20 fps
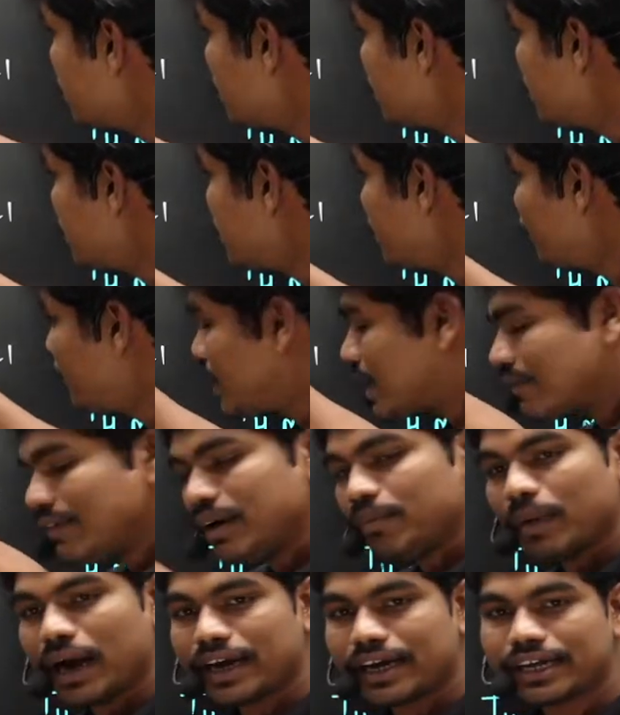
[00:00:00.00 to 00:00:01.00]
If liquid
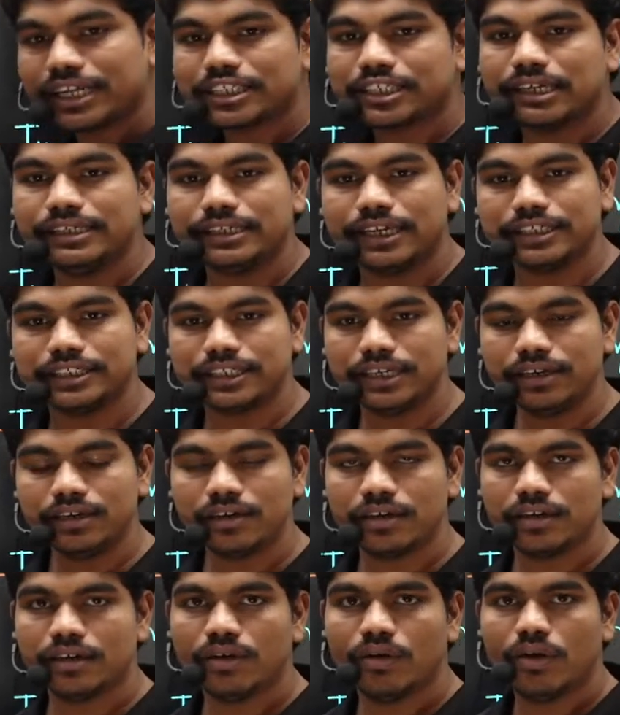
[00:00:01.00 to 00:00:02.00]
particles are increasing,
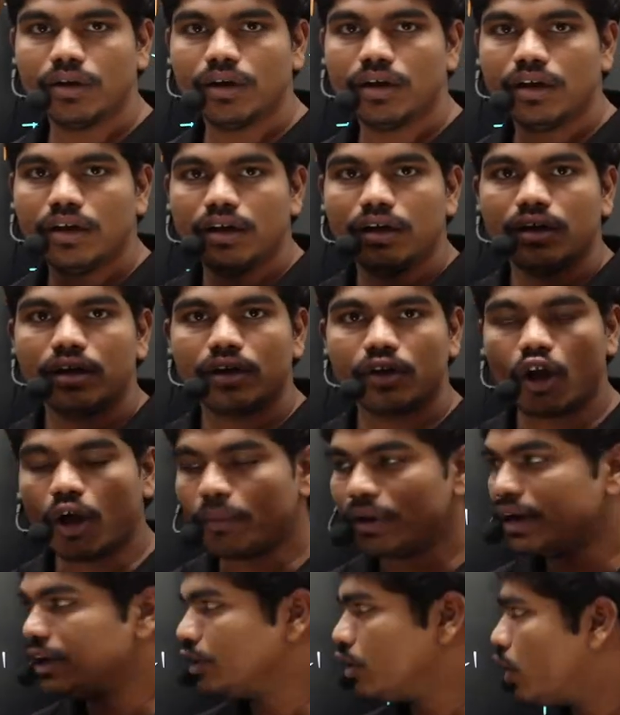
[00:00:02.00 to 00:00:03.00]

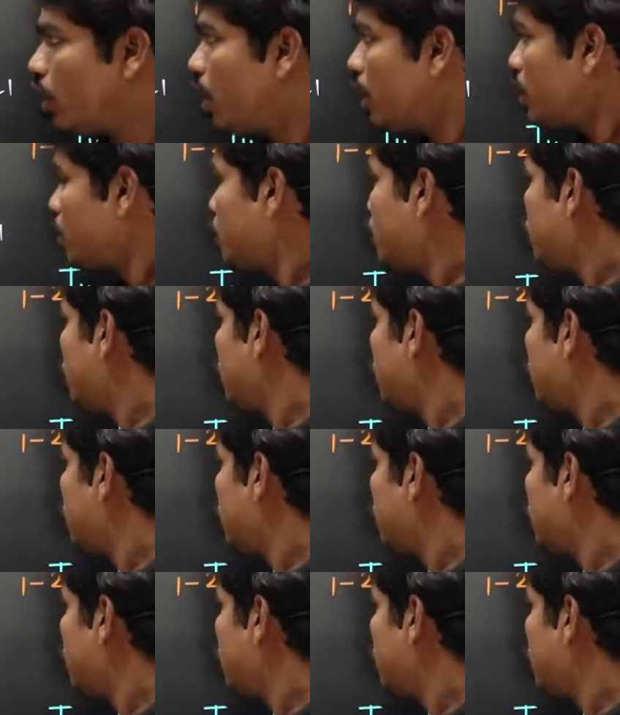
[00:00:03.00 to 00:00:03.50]
normally you all know